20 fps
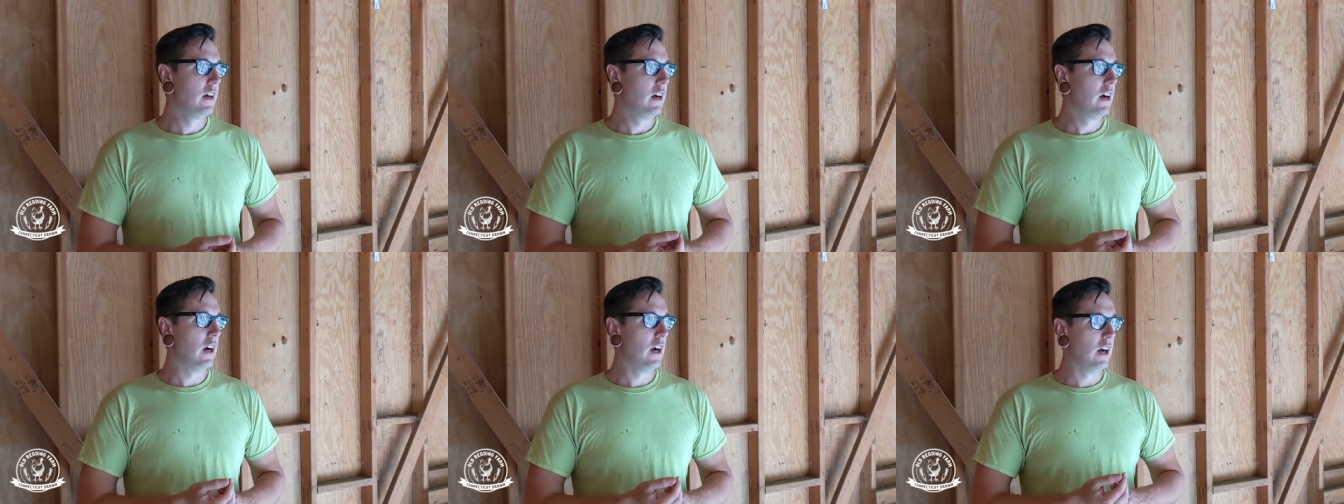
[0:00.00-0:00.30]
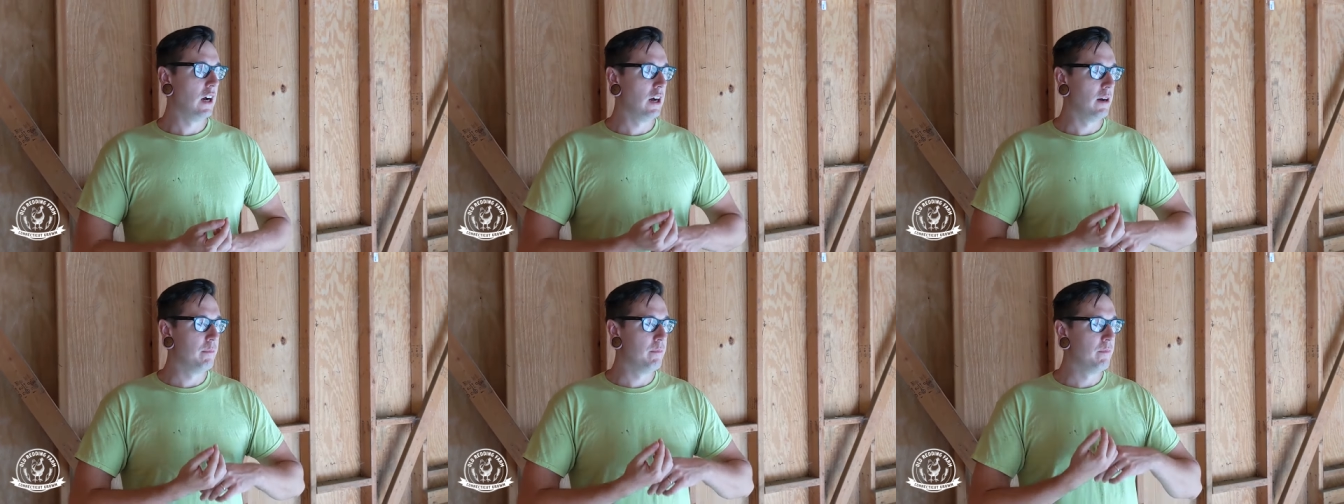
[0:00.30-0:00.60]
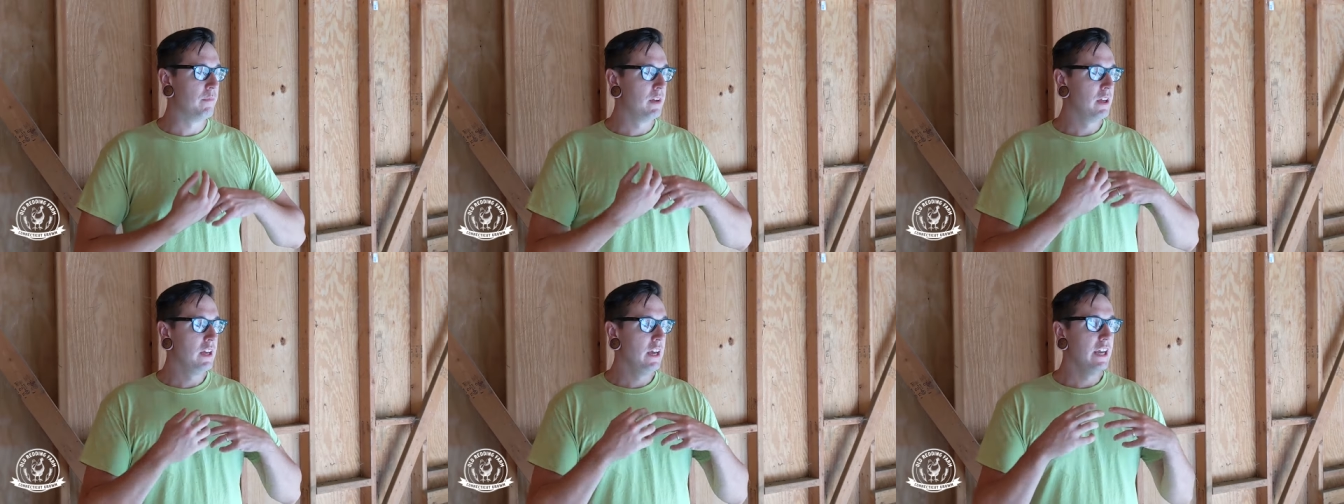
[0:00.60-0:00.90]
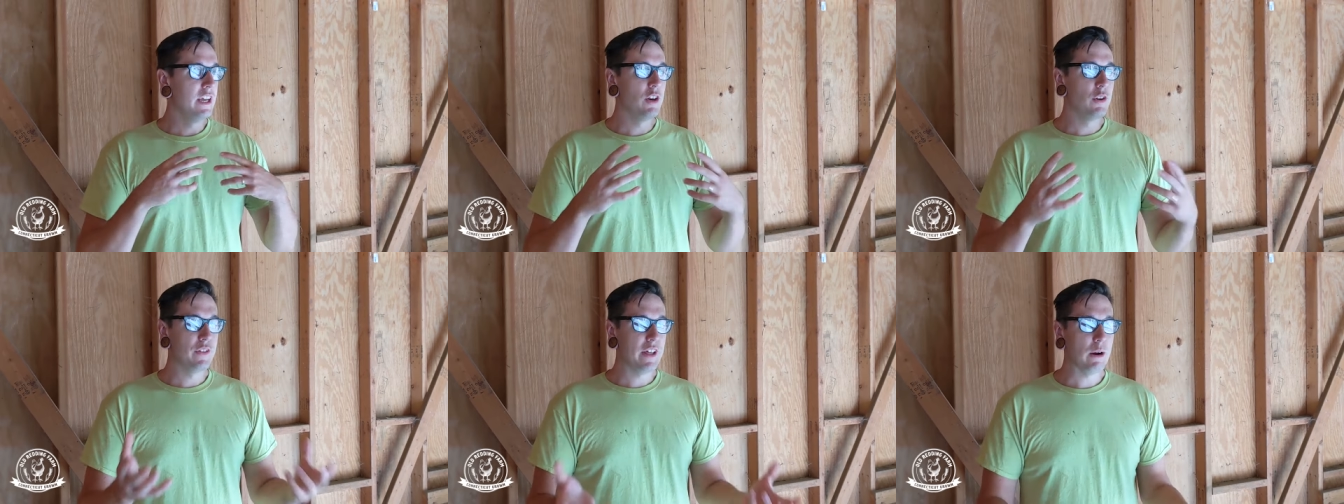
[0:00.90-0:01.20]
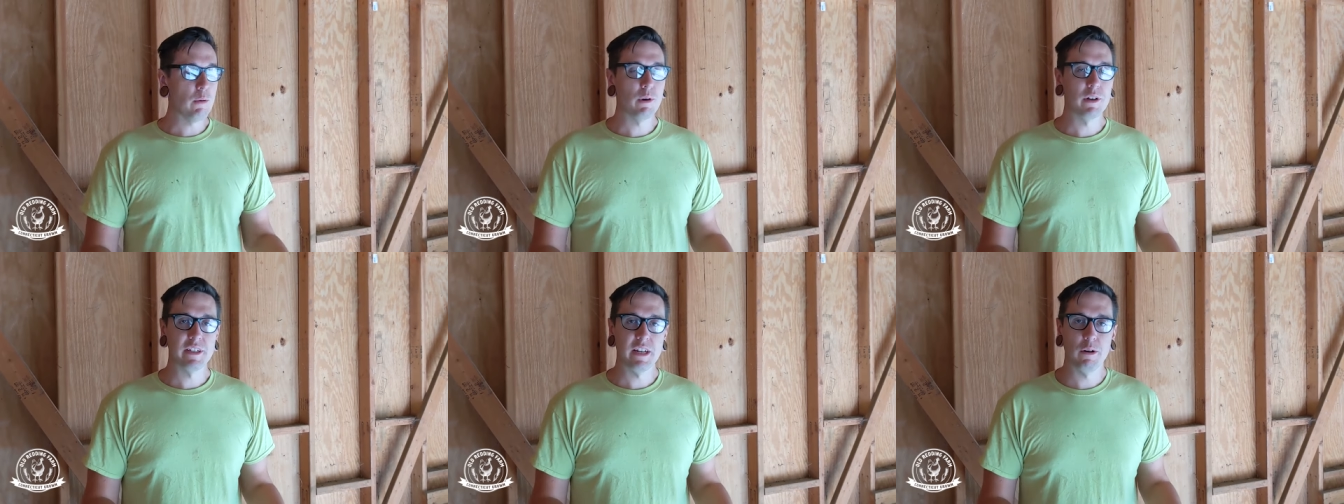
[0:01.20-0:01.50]
Um, you know,
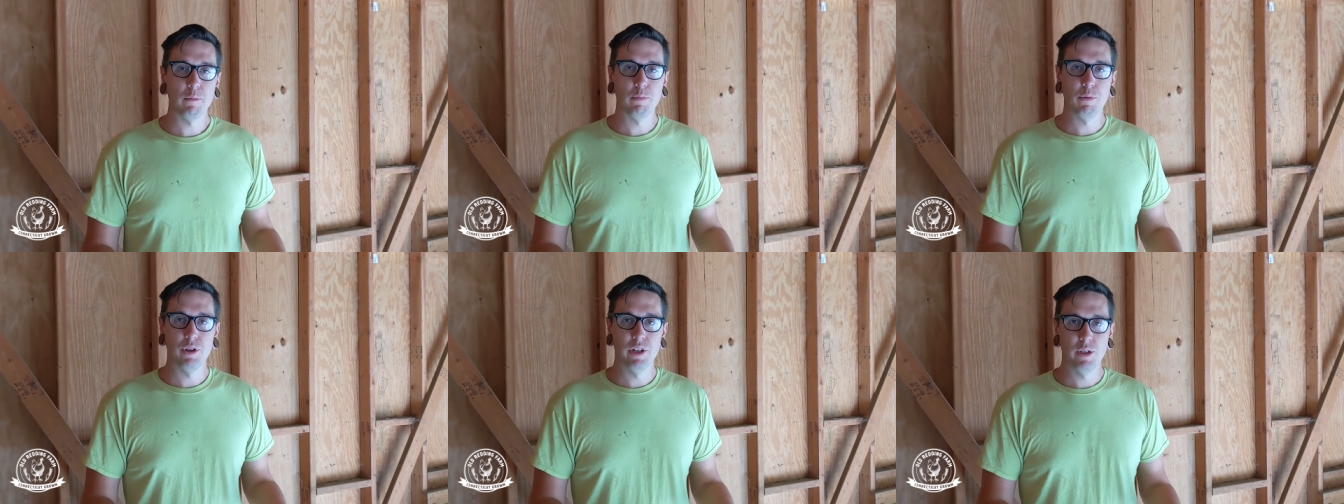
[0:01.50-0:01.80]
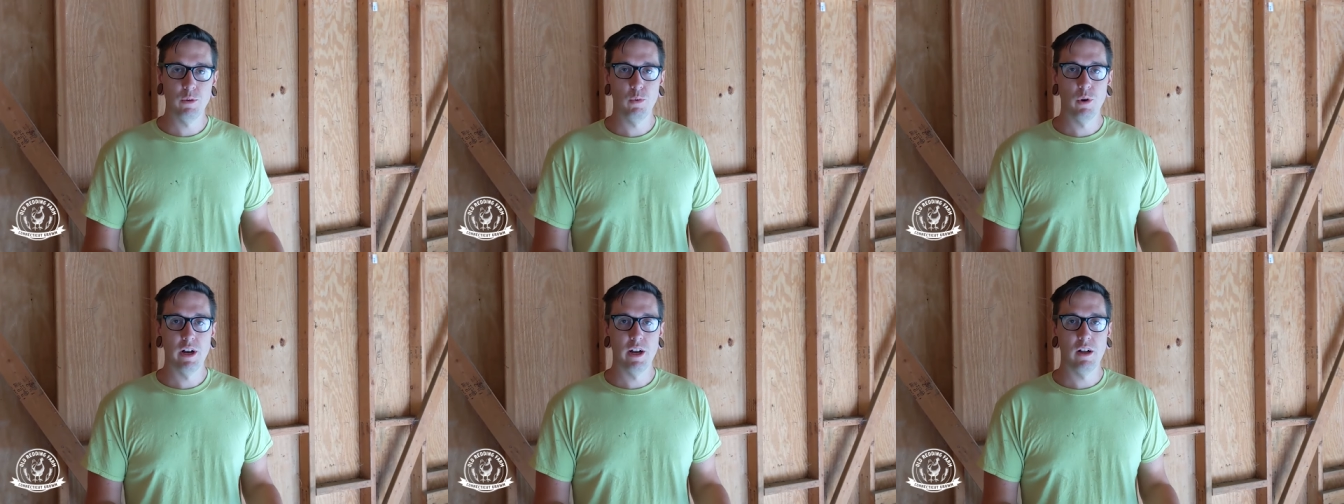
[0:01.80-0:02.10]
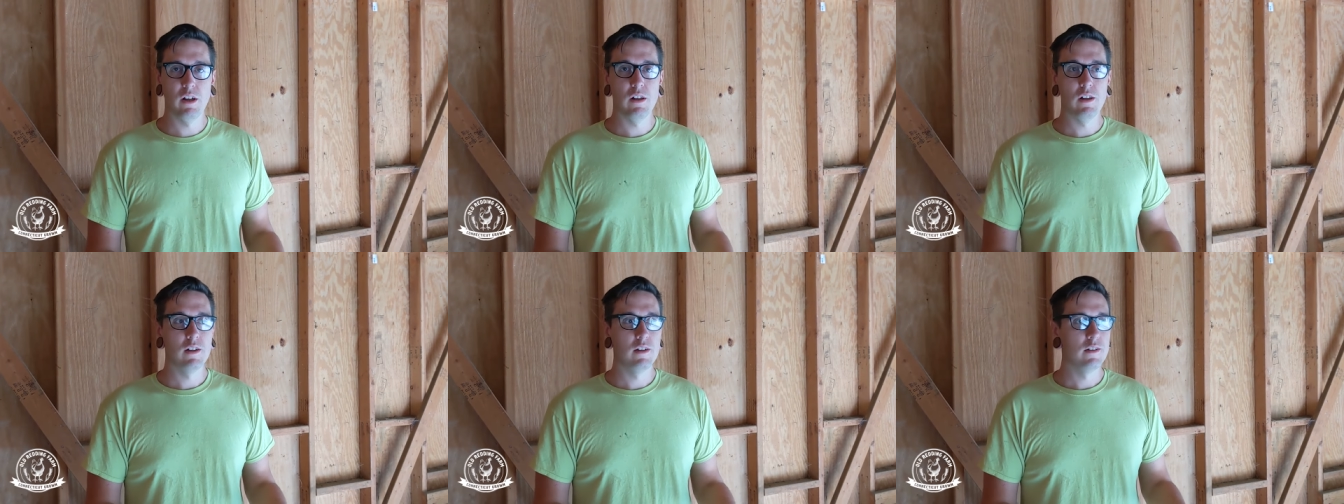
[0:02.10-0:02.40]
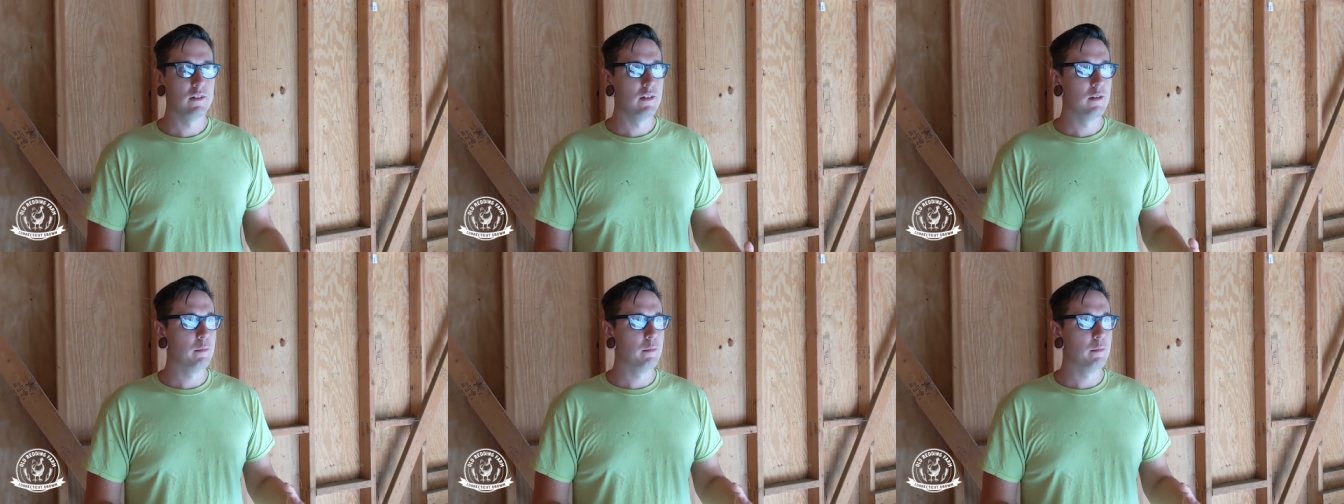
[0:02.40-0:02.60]
that worked out pretty well,